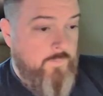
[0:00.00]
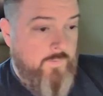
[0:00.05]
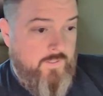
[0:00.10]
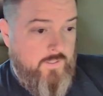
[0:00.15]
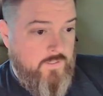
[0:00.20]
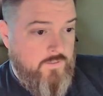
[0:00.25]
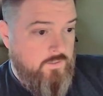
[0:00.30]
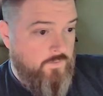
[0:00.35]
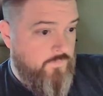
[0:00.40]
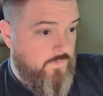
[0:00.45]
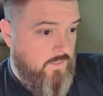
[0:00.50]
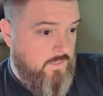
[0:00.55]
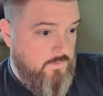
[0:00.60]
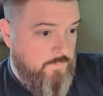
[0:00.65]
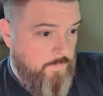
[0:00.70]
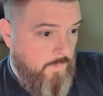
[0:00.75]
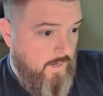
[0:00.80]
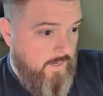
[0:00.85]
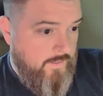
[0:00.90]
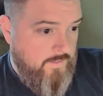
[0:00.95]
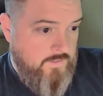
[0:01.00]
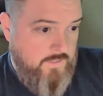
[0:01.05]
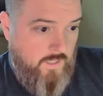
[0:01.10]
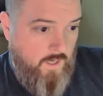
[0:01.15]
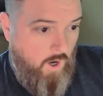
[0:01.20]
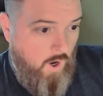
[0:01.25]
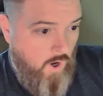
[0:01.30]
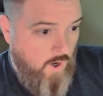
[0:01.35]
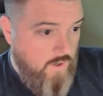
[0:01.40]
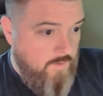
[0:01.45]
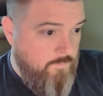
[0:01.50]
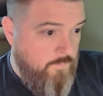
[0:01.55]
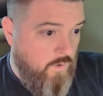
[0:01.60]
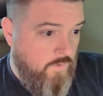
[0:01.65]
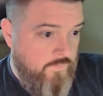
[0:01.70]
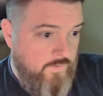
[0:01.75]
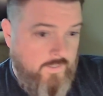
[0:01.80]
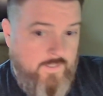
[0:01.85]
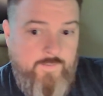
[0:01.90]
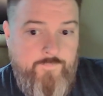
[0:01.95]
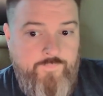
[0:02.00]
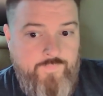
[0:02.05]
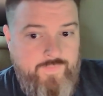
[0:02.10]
because of these products that aren't moving.